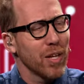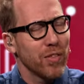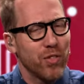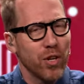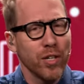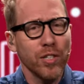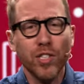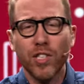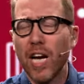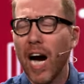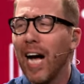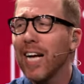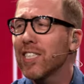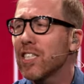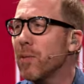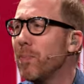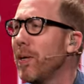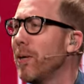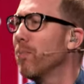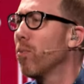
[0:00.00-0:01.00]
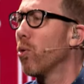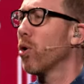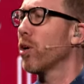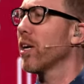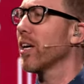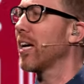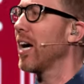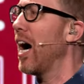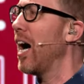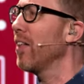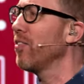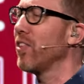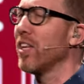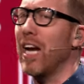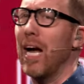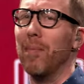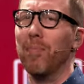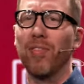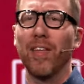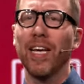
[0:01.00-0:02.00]
There's got to be more to God than
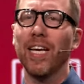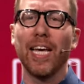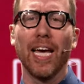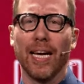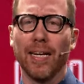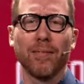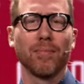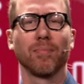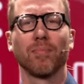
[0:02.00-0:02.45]
I'm thinking.